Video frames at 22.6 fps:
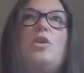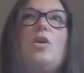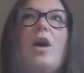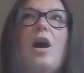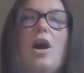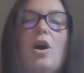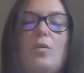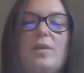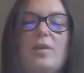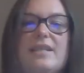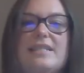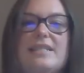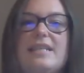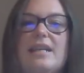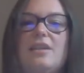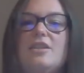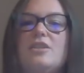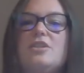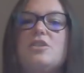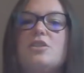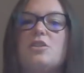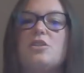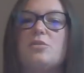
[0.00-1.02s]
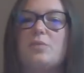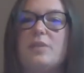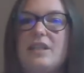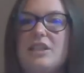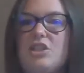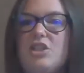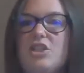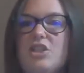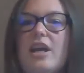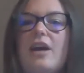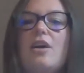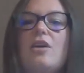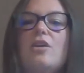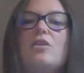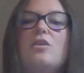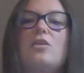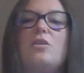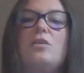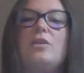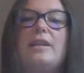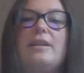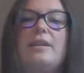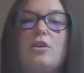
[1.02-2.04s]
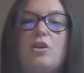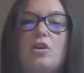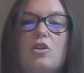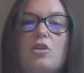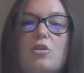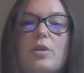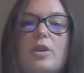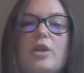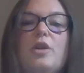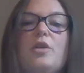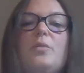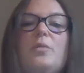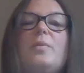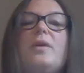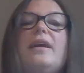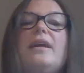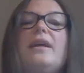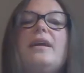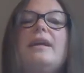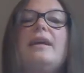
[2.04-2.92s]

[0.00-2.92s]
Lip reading: You always tell us to reach out in the group